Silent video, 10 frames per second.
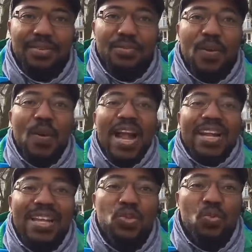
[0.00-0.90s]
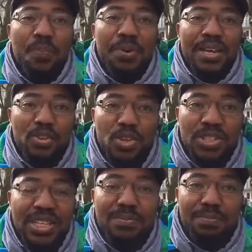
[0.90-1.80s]
But why can't we bring those
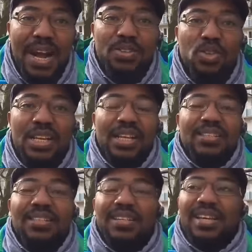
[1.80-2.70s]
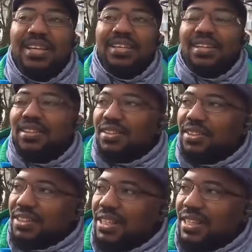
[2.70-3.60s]
things back so that, oh,
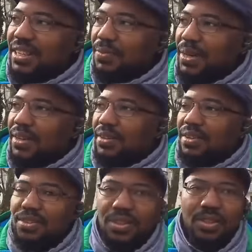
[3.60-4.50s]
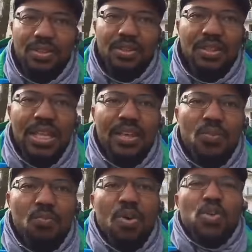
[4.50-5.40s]
Chineke kuleni hojo?
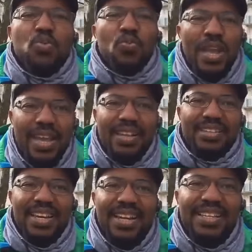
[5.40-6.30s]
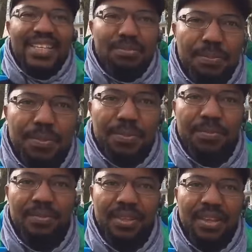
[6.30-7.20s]
Must we tell these people?
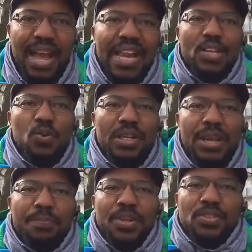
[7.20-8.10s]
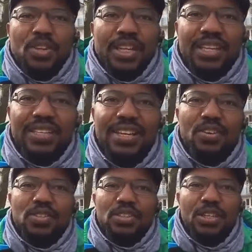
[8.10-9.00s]
And you will keep on talking. They
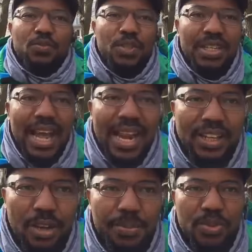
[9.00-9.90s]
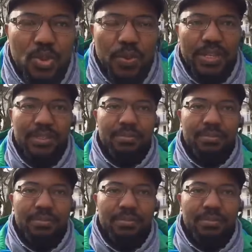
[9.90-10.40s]
doesn't even adopt to it.